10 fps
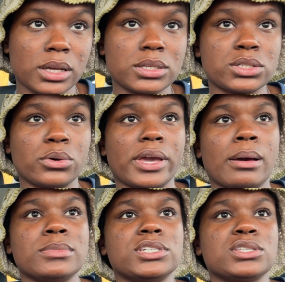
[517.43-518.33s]
So yeah, I'm
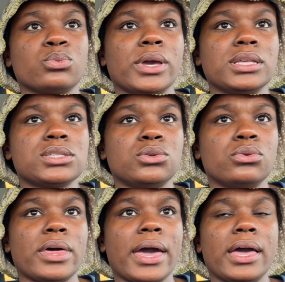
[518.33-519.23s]
gonna just wait to do
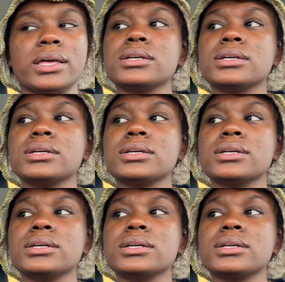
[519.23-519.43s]
that.